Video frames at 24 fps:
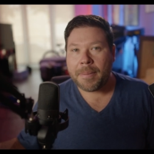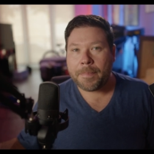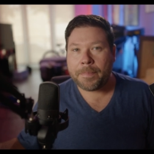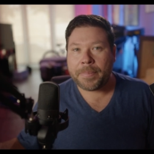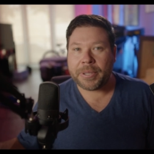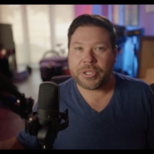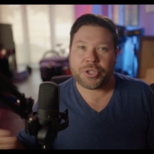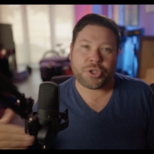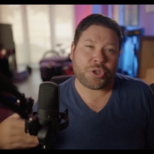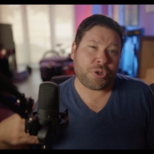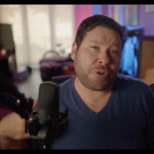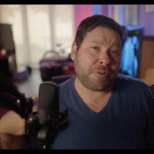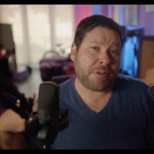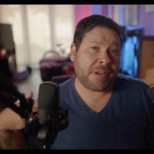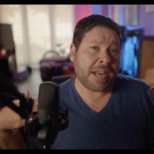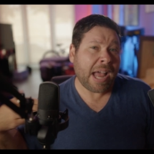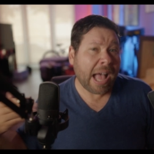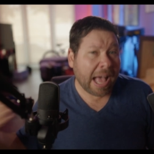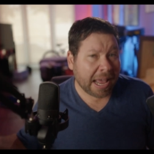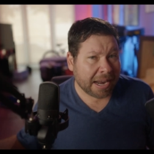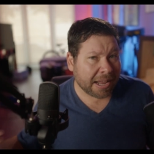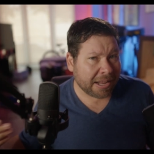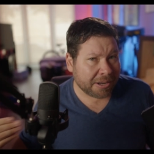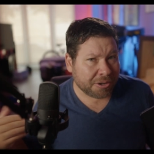but you're
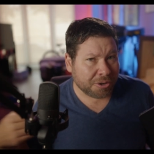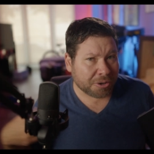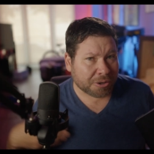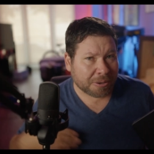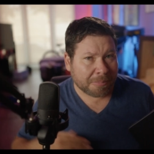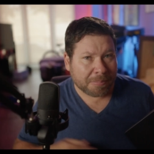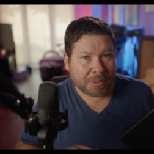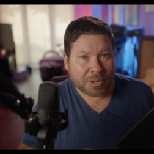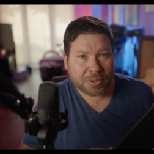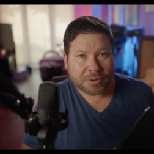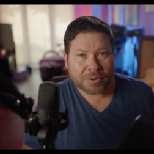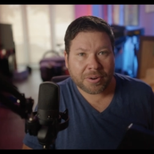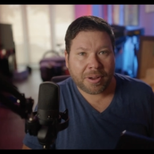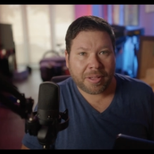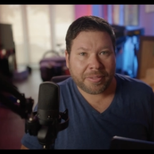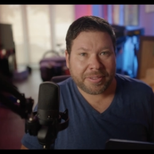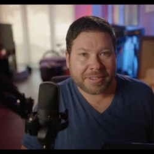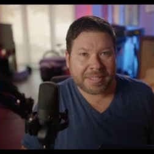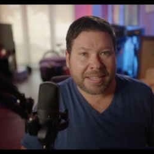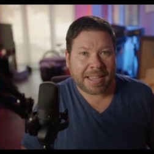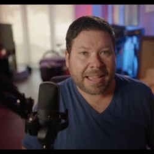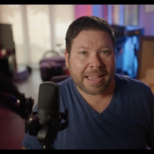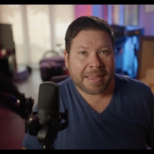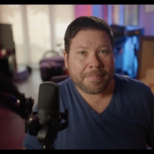not on your computer all the
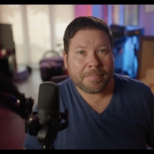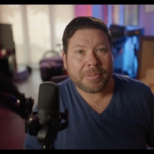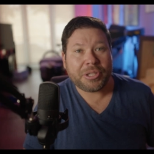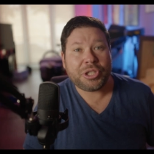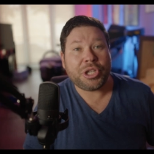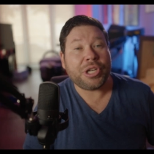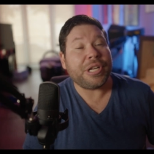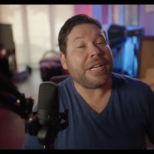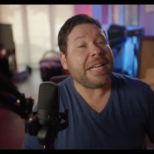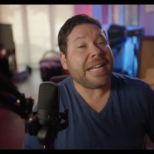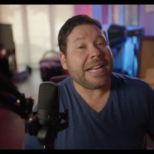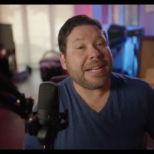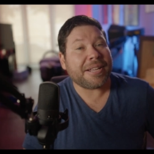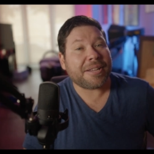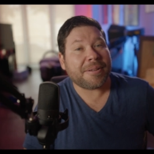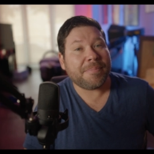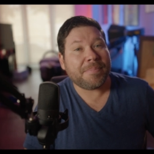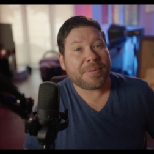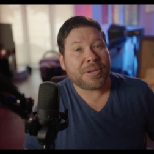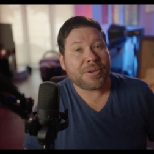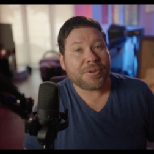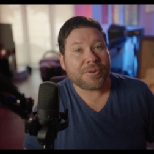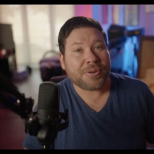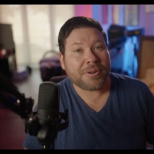time, but you need a
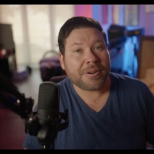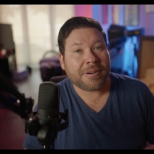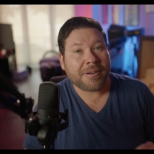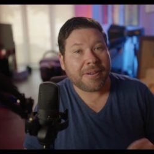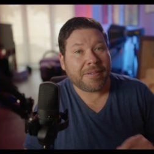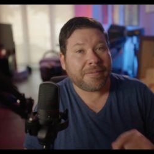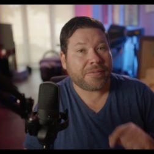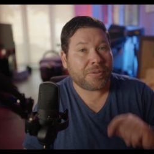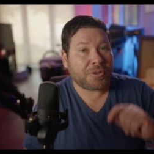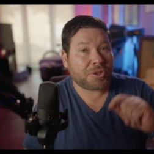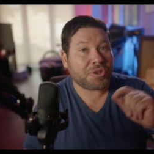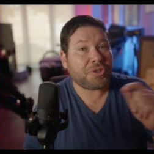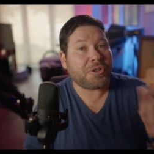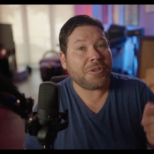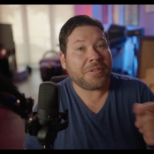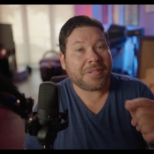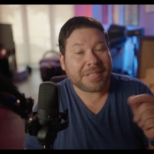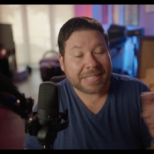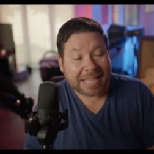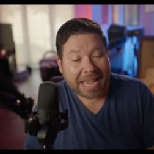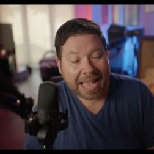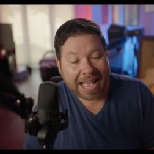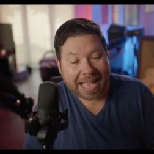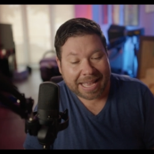computer for certain
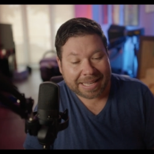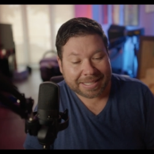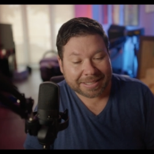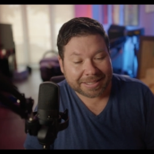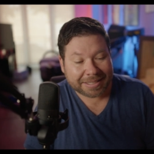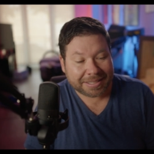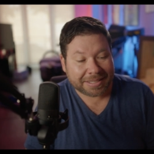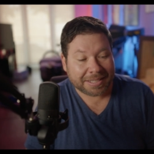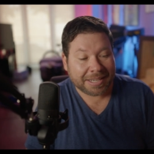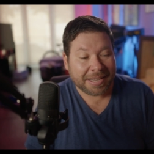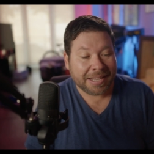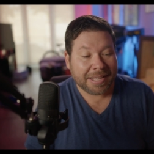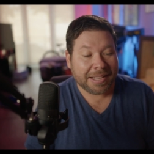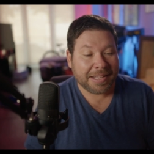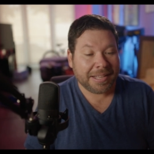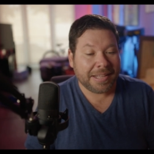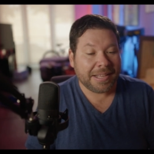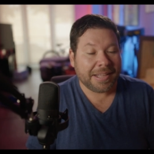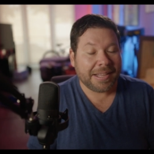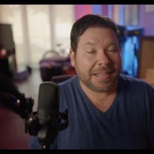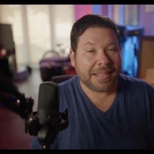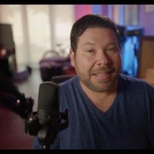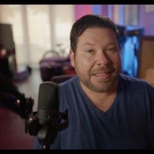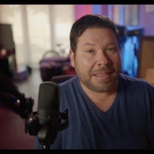tasks,
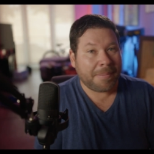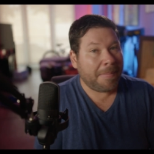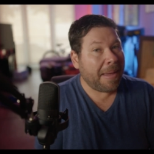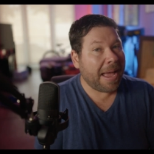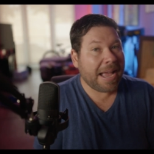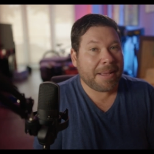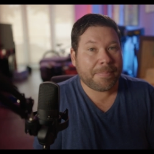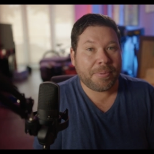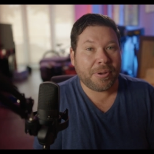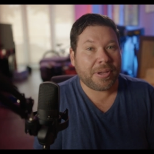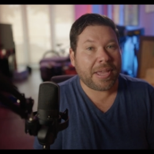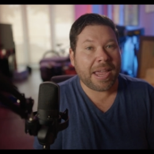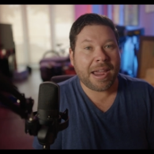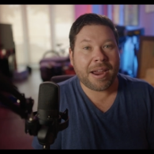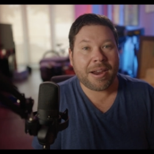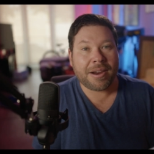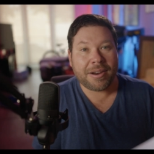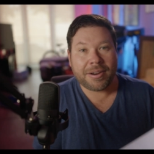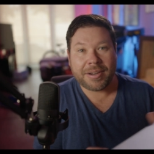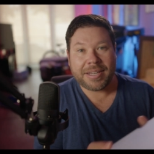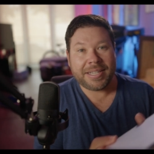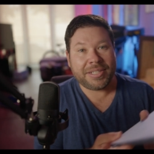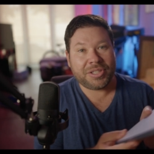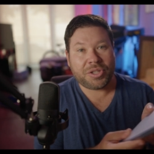the MacBook
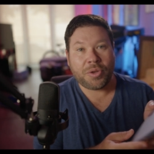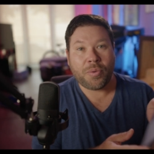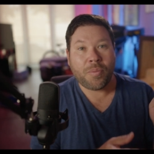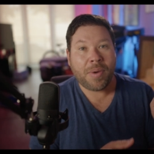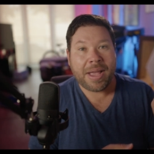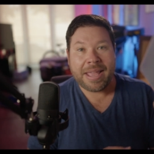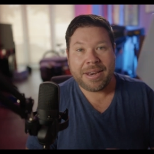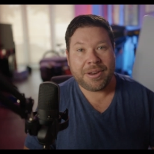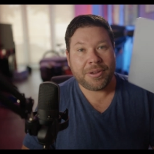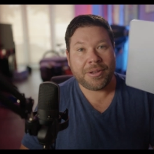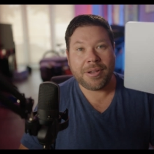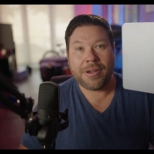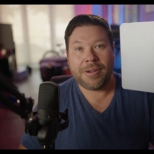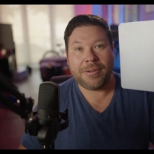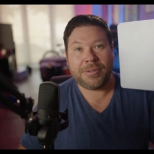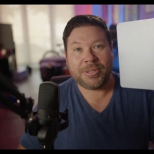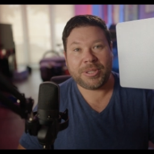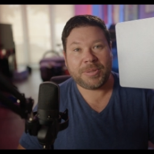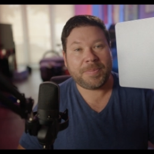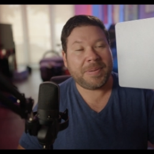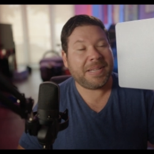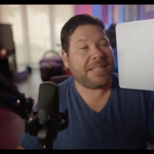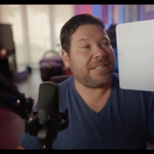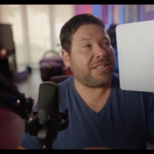Air is the way to go
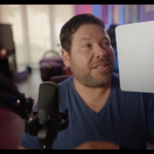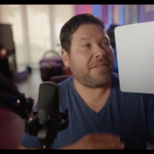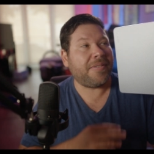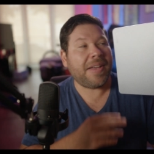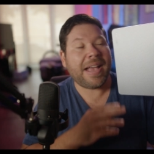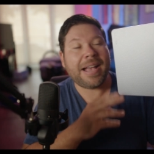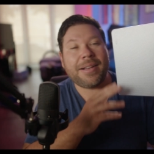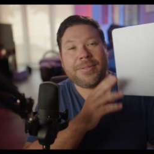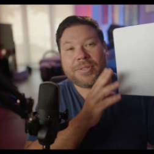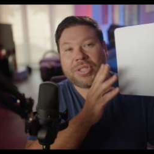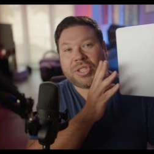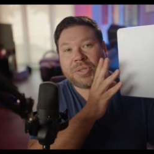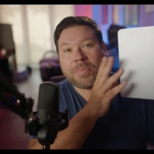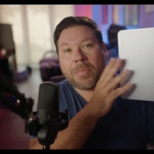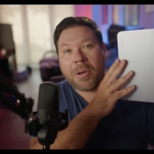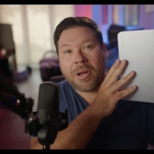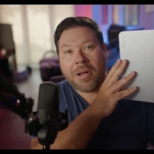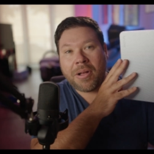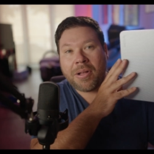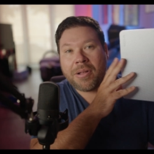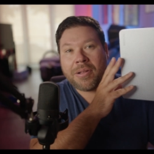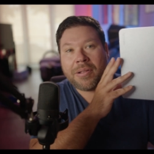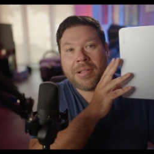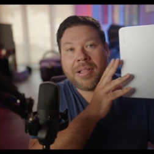just because of how
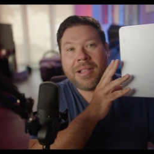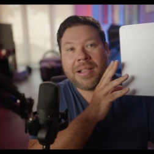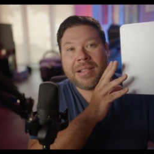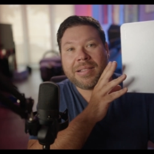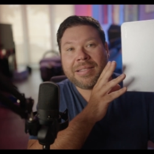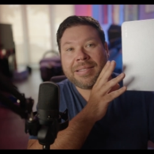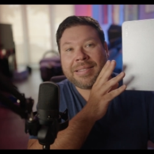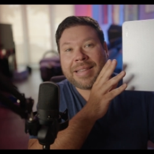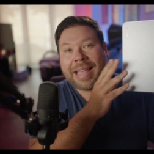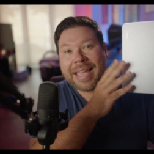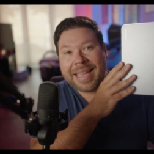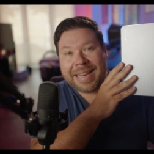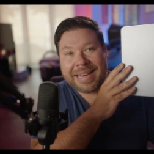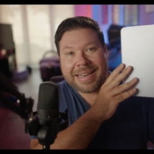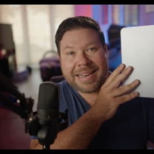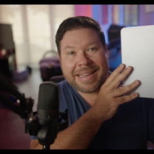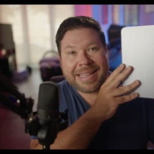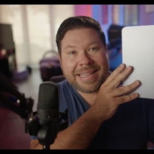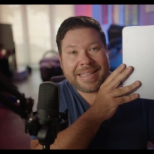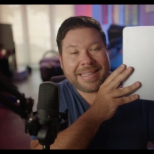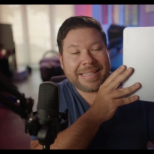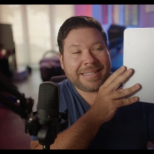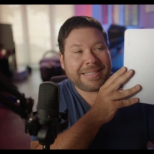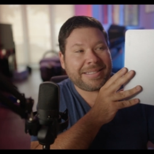small, light it
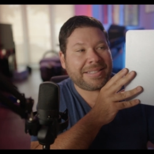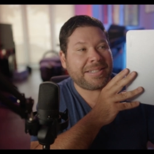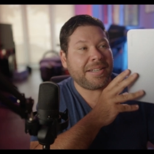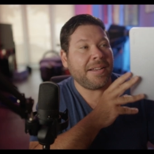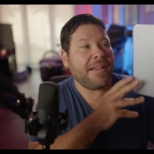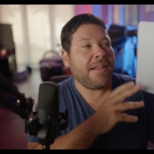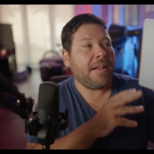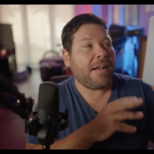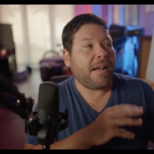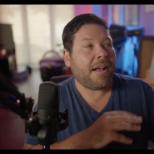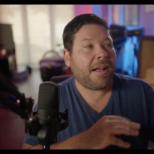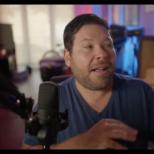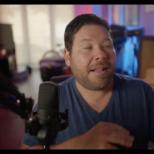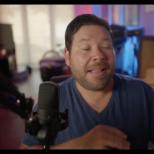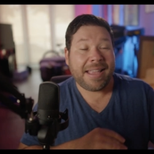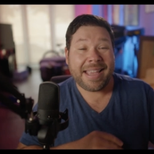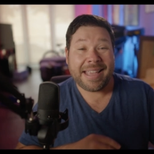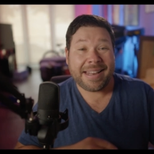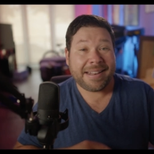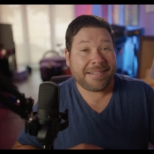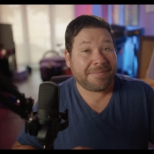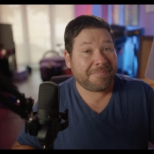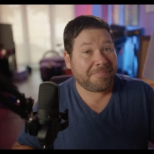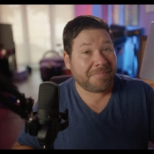is,
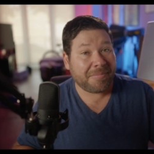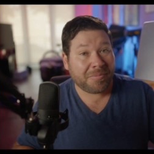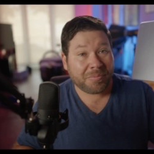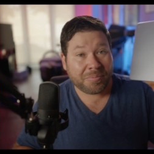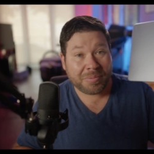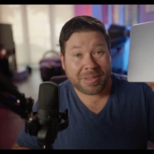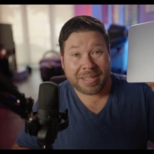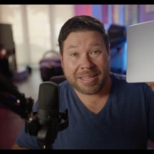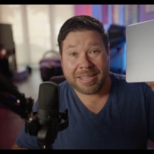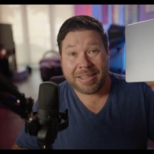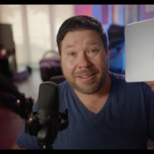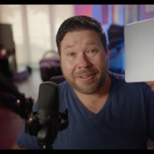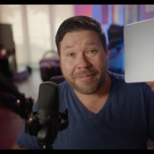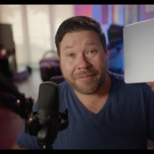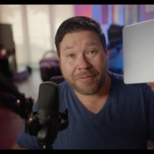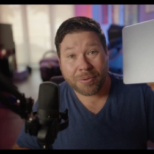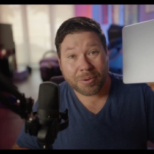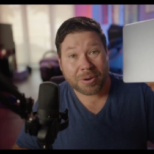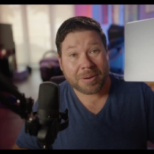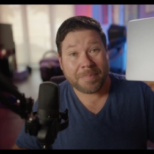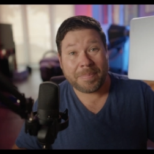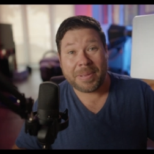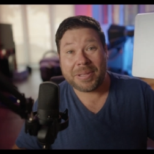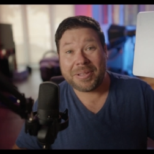and the
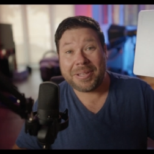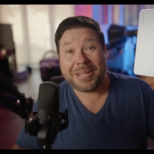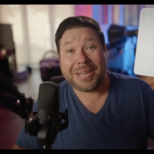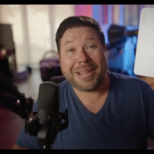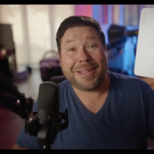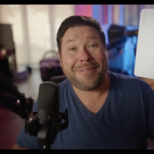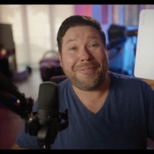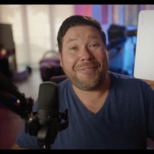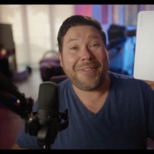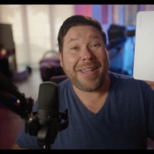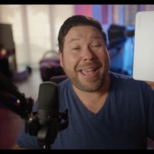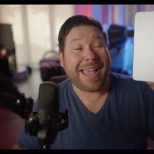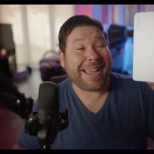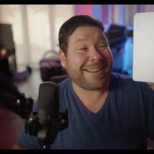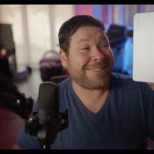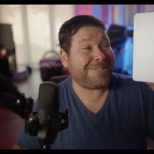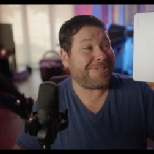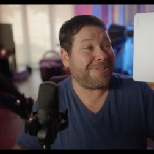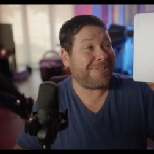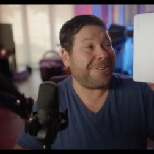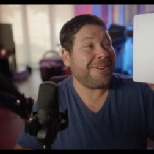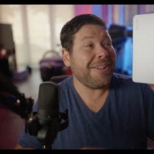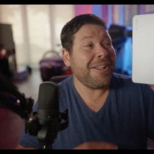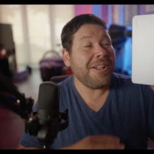affordability
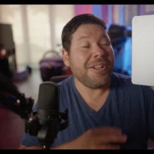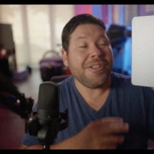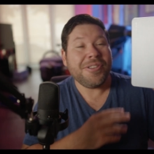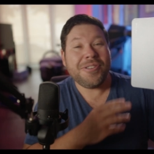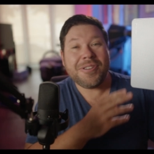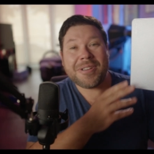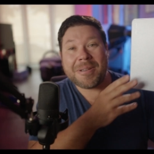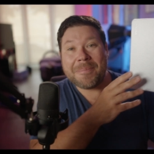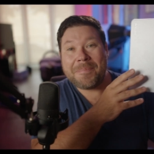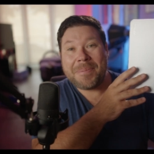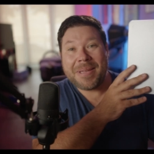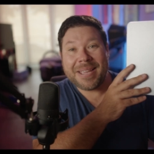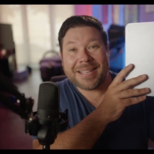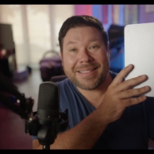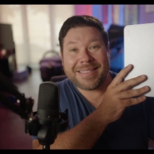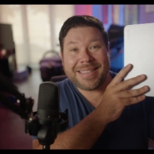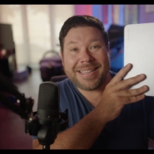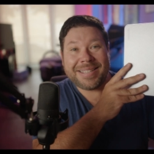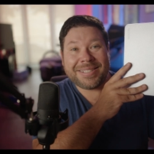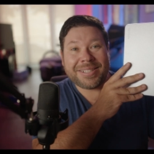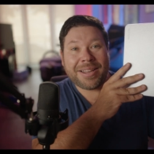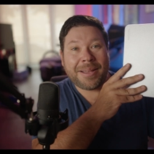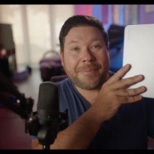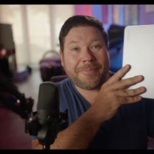factor. You could pick
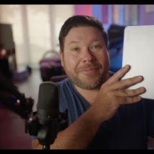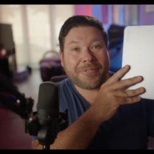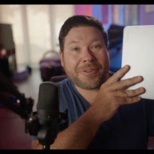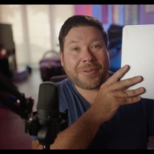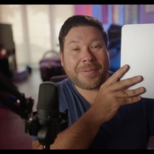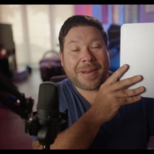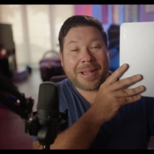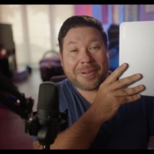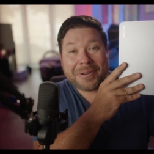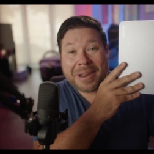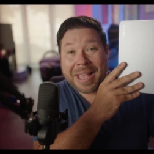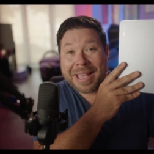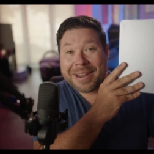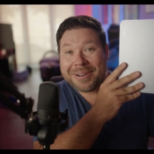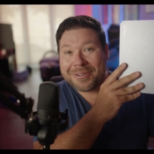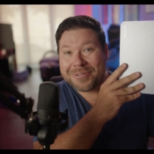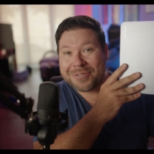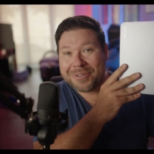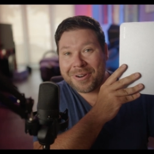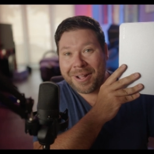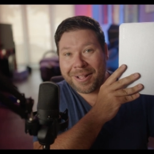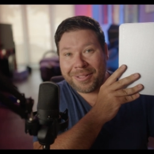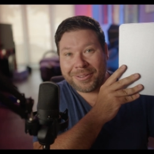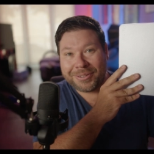these up for around
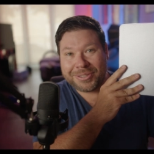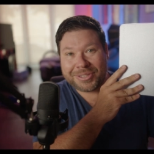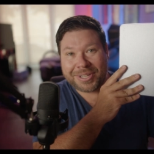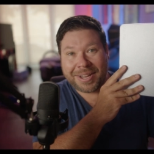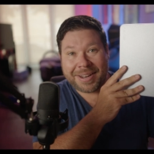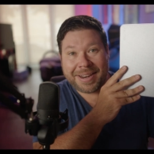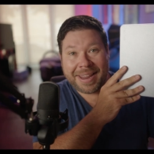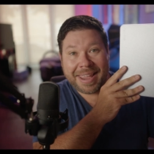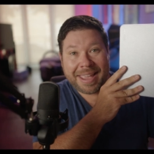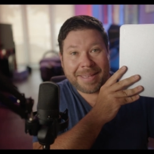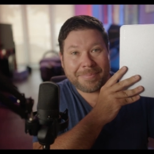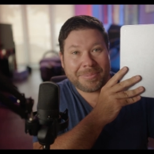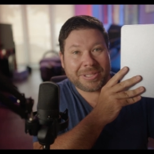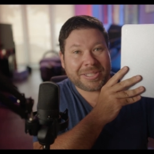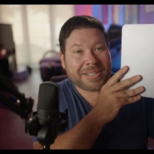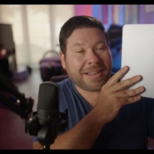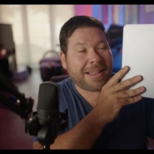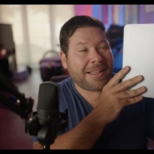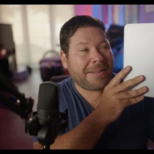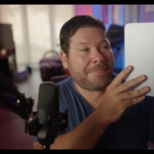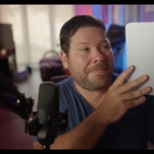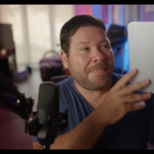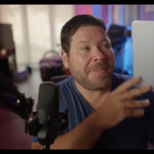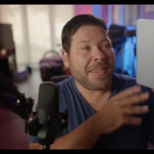$900 on Amazon.